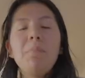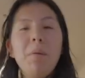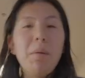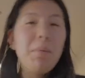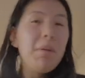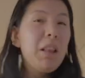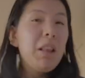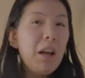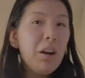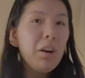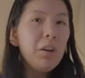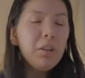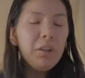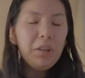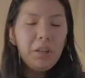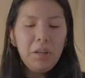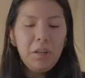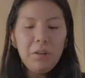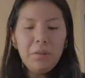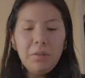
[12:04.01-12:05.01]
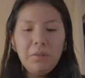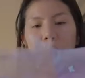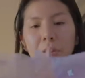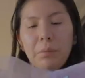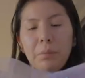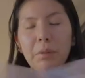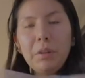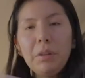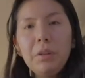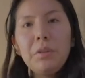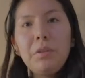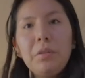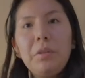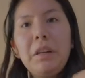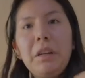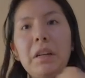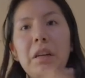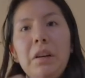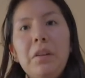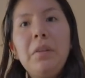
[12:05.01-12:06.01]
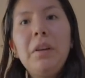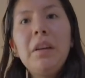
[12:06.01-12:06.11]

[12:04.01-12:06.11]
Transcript: Maybe that'll look cute. So what I'm gonna do right now